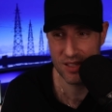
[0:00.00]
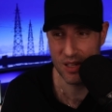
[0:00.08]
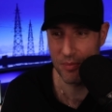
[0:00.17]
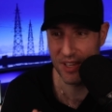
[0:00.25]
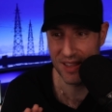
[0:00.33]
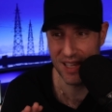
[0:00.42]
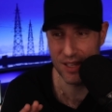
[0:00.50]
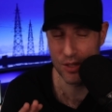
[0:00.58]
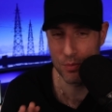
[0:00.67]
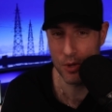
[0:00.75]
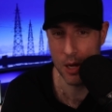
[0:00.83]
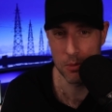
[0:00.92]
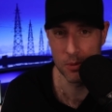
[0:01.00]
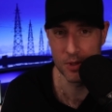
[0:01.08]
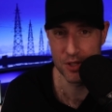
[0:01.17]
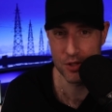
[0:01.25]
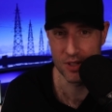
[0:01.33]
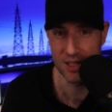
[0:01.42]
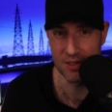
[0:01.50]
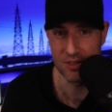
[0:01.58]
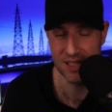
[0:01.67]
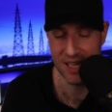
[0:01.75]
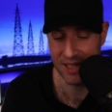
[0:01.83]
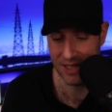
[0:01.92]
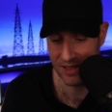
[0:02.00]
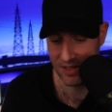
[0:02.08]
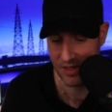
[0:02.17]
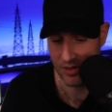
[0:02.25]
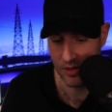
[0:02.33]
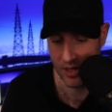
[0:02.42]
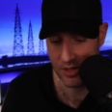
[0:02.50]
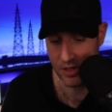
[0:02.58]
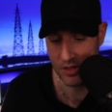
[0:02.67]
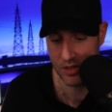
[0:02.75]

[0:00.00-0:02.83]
something that you probably shouldn't even take into consideration.